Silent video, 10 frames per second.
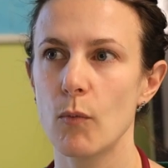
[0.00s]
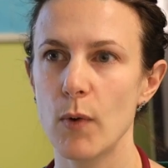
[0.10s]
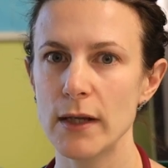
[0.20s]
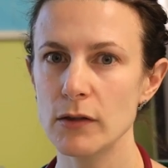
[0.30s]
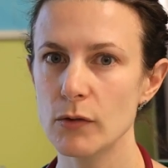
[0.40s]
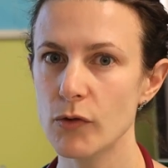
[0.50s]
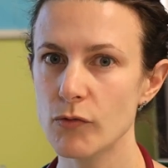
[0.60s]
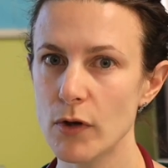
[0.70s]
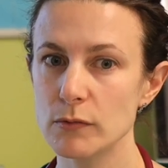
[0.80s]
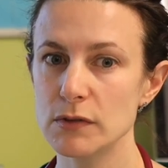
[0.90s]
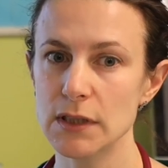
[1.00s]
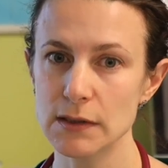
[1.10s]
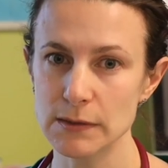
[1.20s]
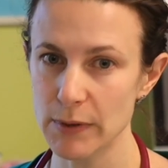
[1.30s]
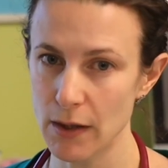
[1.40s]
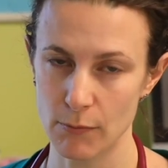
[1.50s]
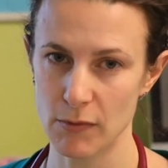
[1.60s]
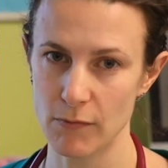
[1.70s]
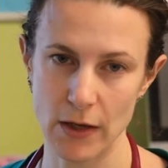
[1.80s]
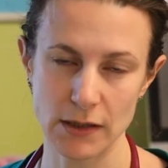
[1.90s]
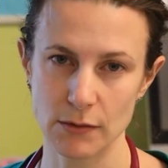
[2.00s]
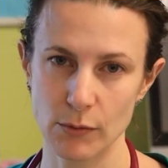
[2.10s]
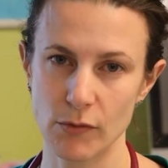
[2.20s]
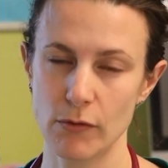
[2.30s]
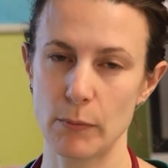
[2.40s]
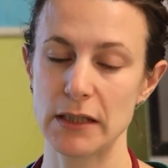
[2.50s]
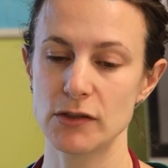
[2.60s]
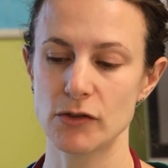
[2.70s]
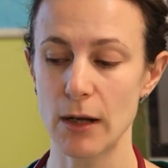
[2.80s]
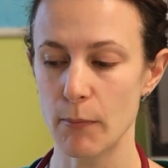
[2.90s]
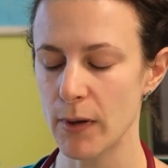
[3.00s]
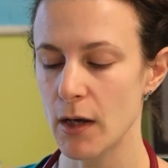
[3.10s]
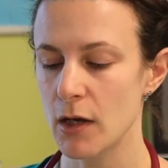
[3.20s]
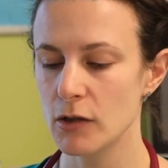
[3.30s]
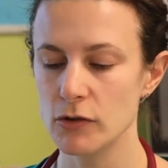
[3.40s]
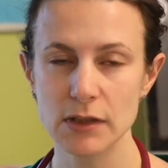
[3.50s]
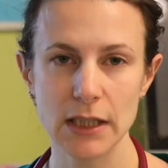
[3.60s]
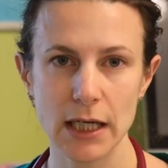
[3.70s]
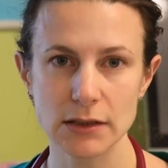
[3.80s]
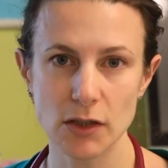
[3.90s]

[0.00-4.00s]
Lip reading: When your throat does become infected with Group A Strep, you can get